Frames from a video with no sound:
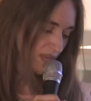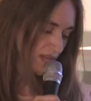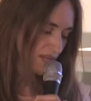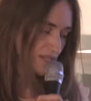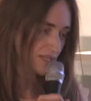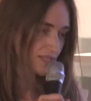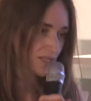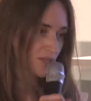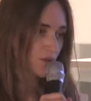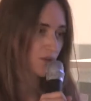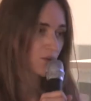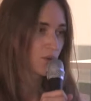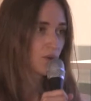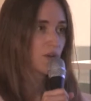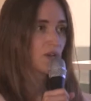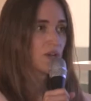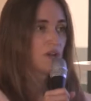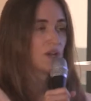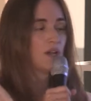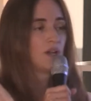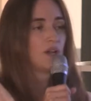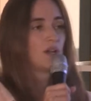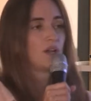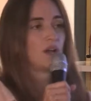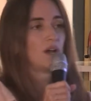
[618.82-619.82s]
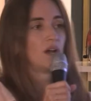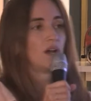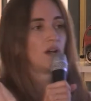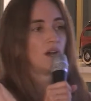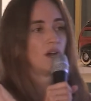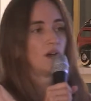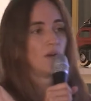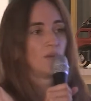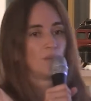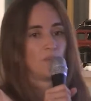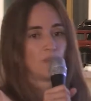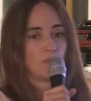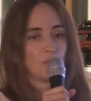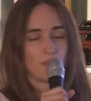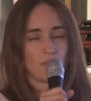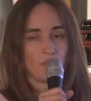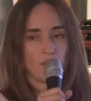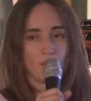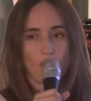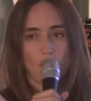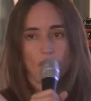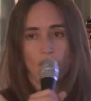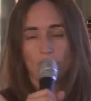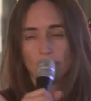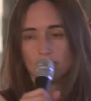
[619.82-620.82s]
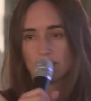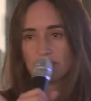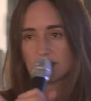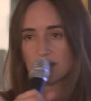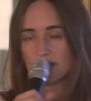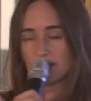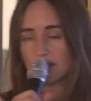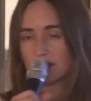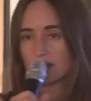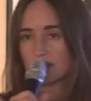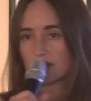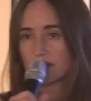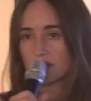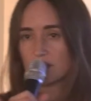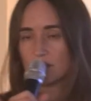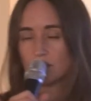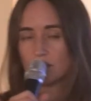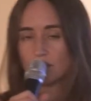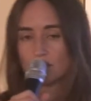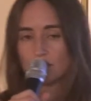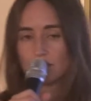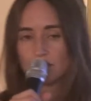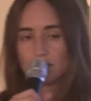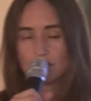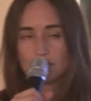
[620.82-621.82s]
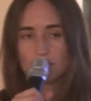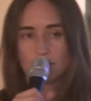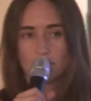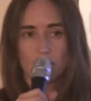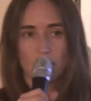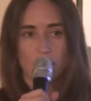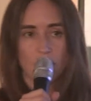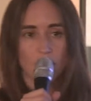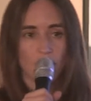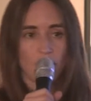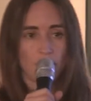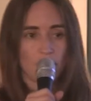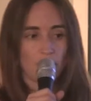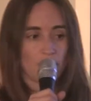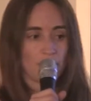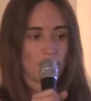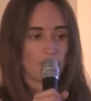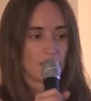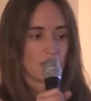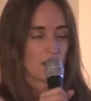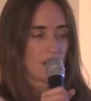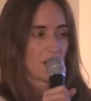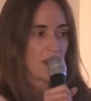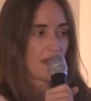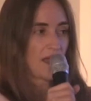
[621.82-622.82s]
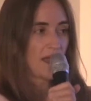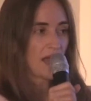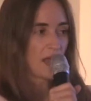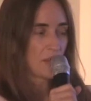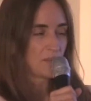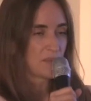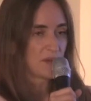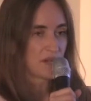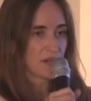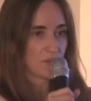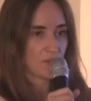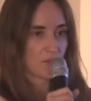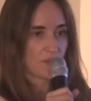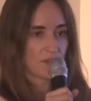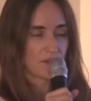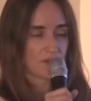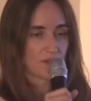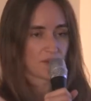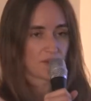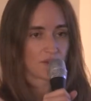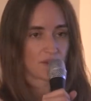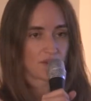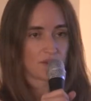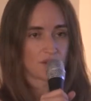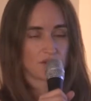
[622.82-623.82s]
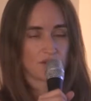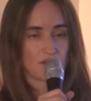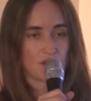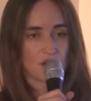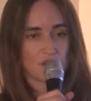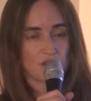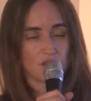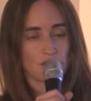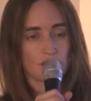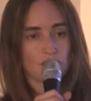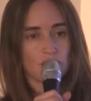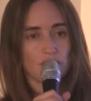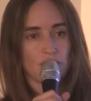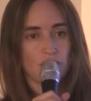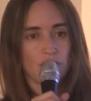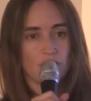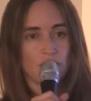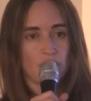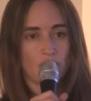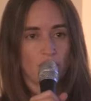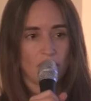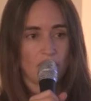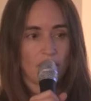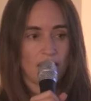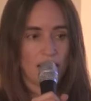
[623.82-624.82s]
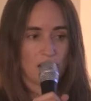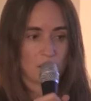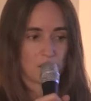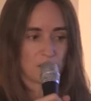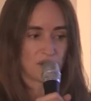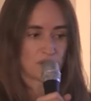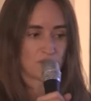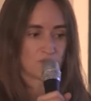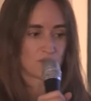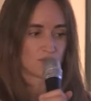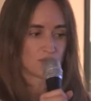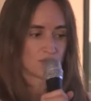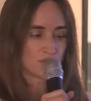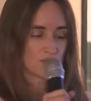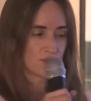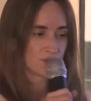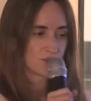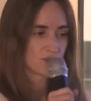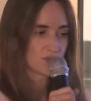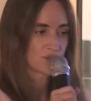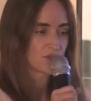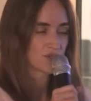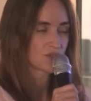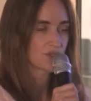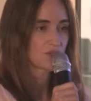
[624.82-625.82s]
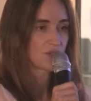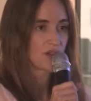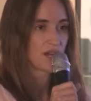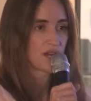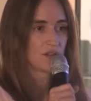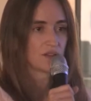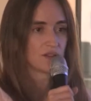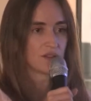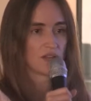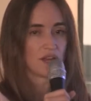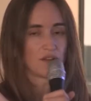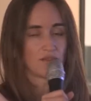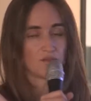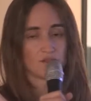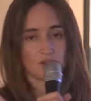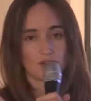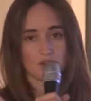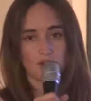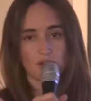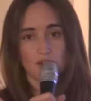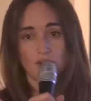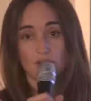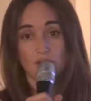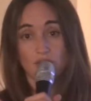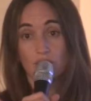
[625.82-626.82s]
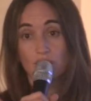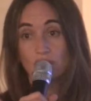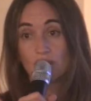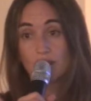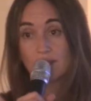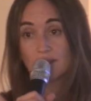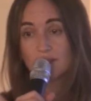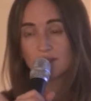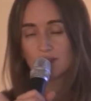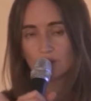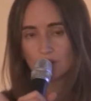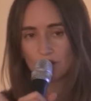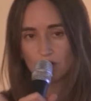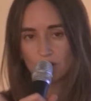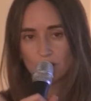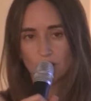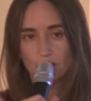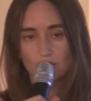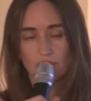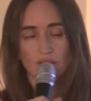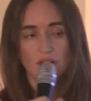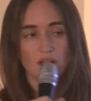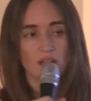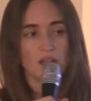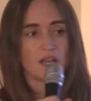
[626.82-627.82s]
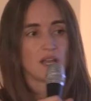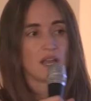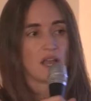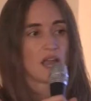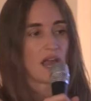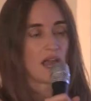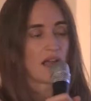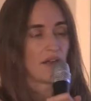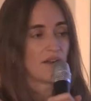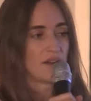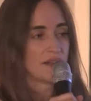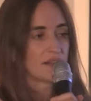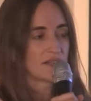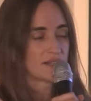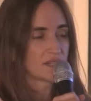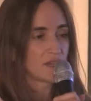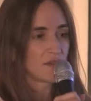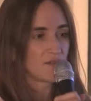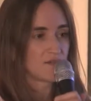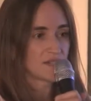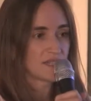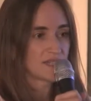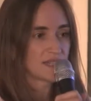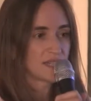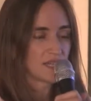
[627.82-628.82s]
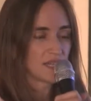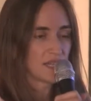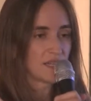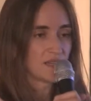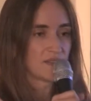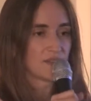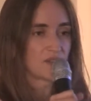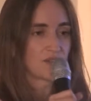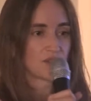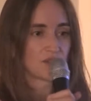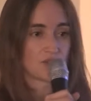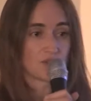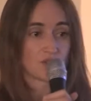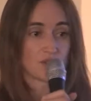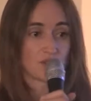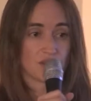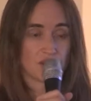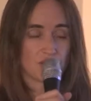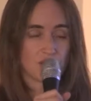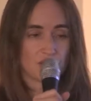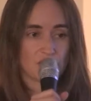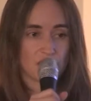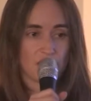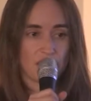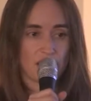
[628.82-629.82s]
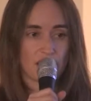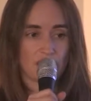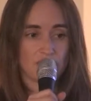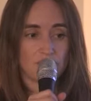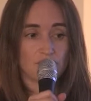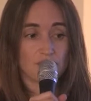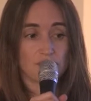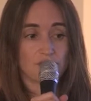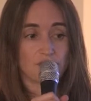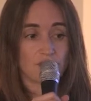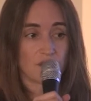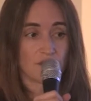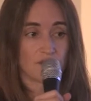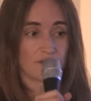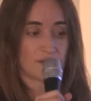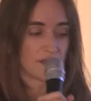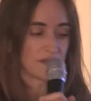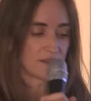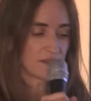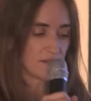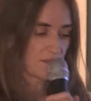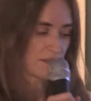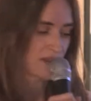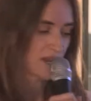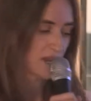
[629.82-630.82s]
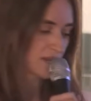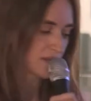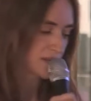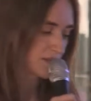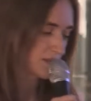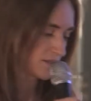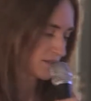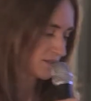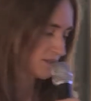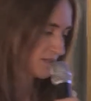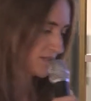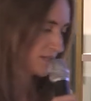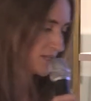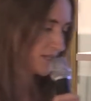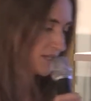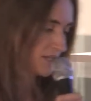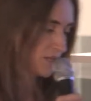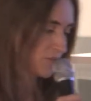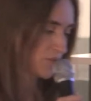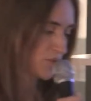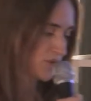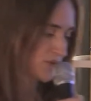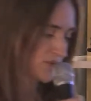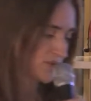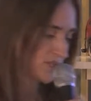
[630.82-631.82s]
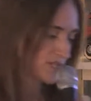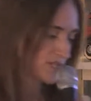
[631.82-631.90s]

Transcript: And so, obviously the solutions are helping with congestion, are helping reduce strain on the infrastructure. They serve areas of the city that are traditionally underserved, and they make the city more